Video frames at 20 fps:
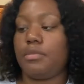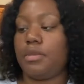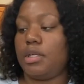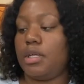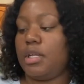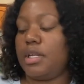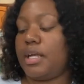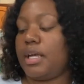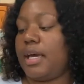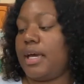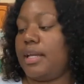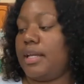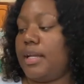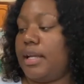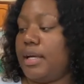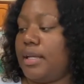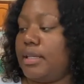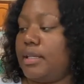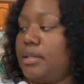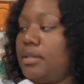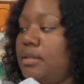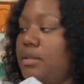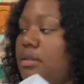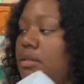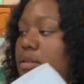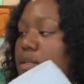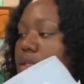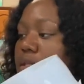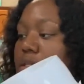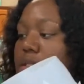And they got it like
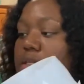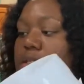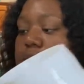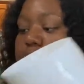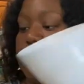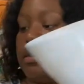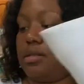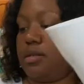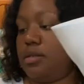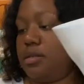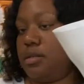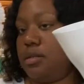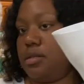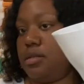this.